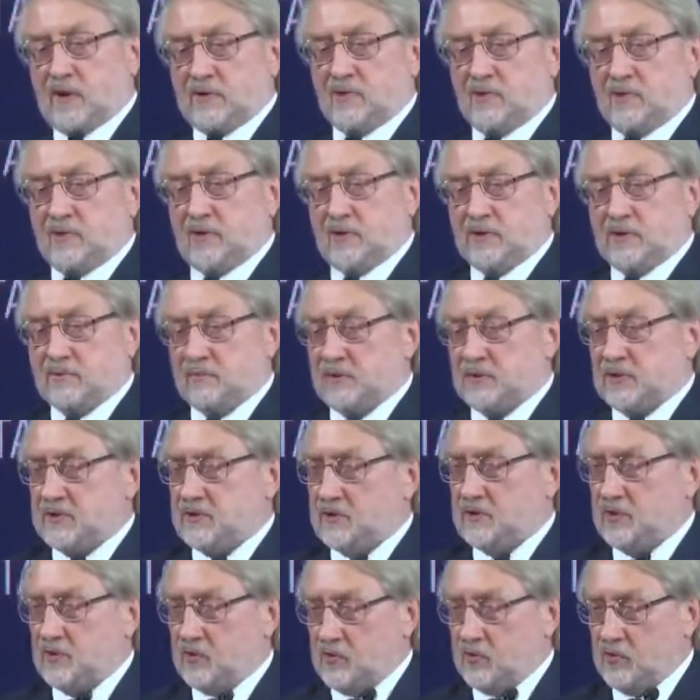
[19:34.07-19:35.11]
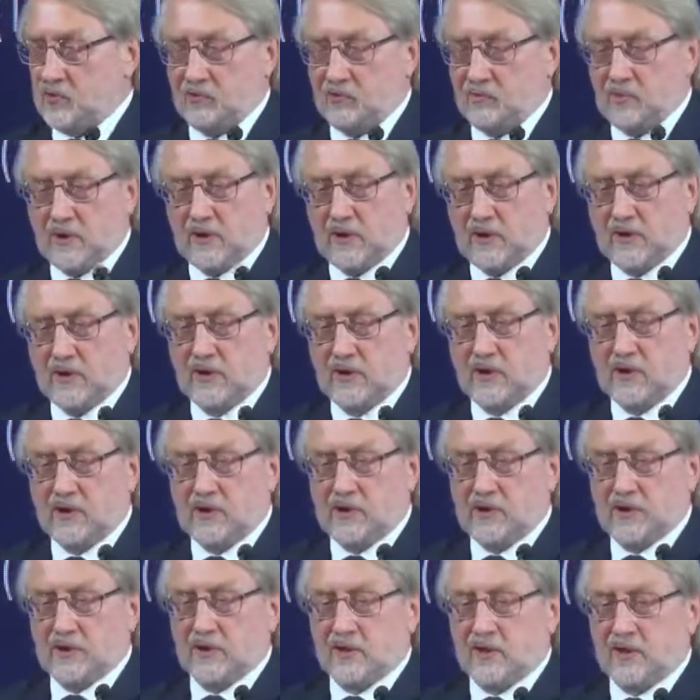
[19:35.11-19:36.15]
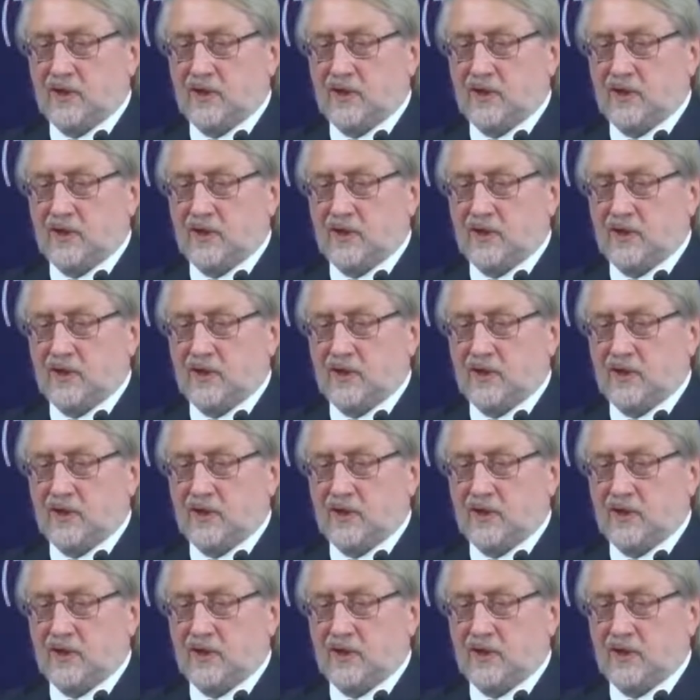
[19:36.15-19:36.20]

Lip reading: Another set of genes that